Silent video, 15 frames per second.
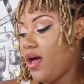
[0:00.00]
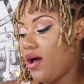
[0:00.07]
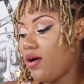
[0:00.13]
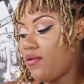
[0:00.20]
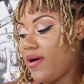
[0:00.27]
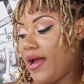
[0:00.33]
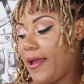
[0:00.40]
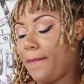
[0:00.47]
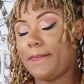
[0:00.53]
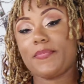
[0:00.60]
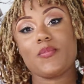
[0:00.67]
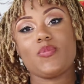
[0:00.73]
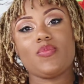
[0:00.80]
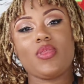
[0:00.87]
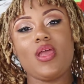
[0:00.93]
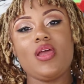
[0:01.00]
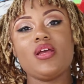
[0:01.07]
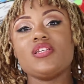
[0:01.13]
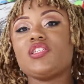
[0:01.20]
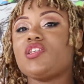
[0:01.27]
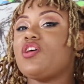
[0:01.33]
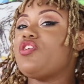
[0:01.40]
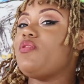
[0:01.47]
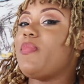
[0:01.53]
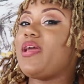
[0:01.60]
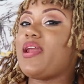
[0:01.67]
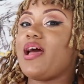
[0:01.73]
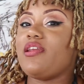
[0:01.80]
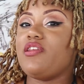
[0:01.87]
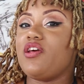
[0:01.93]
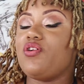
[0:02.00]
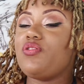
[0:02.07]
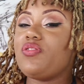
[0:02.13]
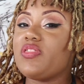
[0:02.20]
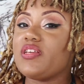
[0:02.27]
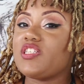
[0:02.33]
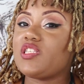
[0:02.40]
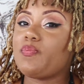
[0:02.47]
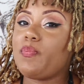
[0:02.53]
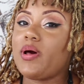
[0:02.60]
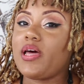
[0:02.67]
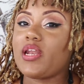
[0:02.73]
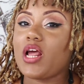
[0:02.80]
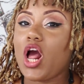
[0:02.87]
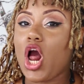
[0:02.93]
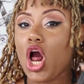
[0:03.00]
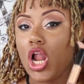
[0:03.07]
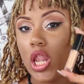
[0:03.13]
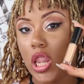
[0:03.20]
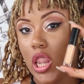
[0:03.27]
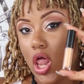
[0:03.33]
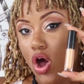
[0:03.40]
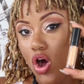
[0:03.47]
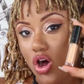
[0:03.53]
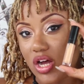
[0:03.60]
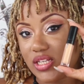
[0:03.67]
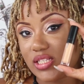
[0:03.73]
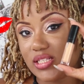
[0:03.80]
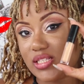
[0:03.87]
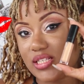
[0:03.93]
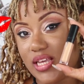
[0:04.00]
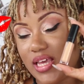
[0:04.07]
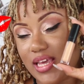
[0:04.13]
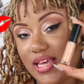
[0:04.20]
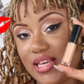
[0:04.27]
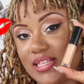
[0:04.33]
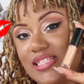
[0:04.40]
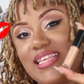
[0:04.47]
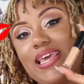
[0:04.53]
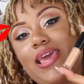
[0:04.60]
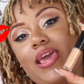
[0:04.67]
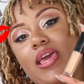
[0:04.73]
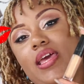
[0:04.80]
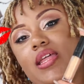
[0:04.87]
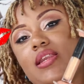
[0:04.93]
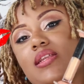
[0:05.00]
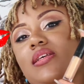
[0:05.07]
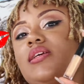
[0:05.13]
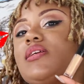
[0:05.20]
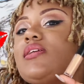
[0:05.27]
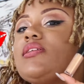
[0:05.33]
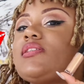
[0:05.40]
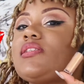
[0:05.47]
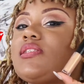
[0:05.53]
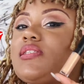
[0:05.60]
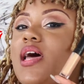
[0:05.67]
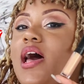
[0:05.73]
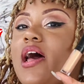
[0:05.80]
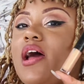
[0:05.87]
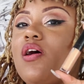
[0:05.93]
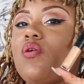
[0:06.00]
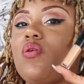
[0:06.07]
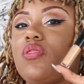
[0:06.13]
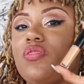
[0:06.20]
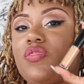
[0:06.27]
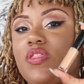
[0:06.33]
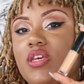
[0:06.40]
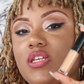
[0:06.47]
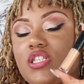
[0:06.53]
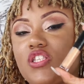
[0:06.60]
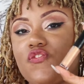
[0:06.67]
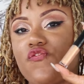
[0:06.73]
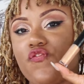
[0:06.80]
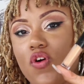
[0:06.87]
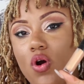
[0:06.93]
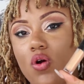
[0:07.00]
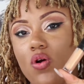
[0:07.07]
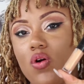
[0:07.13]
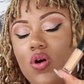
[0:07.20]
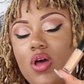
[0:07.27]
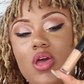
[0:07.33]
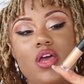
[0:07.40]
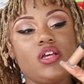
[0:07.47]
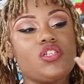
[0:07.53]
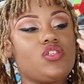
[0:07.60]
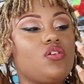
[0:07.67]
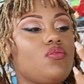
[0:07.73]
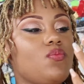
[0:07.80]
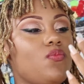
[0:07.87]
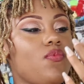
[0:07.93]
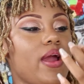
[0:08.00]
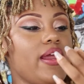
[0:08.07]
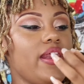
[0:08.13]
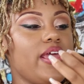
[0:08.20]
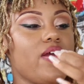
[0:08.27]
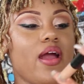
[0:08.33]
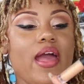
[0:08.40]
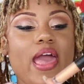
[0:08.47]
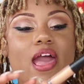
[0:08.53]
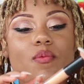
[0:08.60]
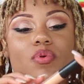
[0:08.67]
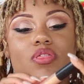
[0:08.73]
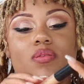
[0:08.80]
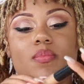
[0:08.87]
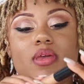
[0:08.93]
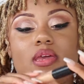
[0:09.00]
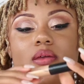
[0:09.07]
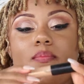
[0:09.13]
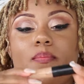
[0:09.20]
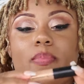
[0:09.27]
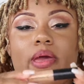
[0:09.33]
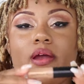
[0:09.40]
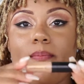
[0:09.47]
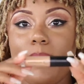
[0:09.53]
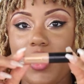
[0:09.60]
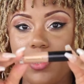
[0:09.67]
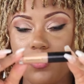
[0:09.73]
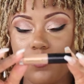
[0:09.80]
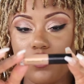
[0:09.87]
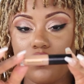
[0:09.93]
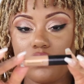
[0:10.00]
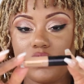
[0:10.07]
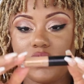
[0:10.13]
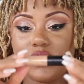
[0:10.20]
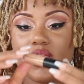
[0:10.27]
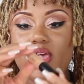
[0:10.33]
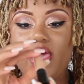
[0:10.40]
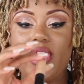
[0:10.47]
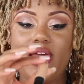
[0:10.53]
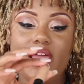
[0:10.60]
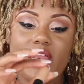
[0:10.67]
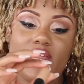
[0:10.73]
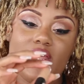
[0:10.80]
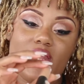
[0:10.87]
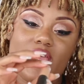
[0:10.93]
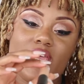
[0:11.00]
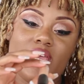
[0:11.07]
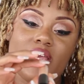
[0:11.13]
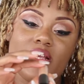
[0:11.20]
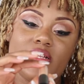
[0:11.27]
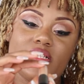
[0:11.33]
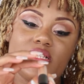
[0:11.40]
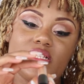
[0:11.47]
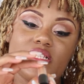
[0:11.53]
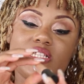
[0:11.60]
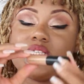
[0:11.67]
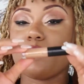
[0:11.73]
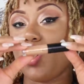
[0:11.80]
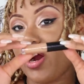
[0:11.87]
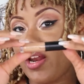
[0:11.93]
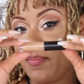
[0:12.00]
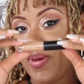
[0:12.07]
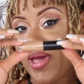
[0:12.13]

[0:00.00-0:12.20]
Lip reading: now. Alright, so you may not know this, but gloss is in style this fall. So right here I have with me Bare Minerals, and it is Smarty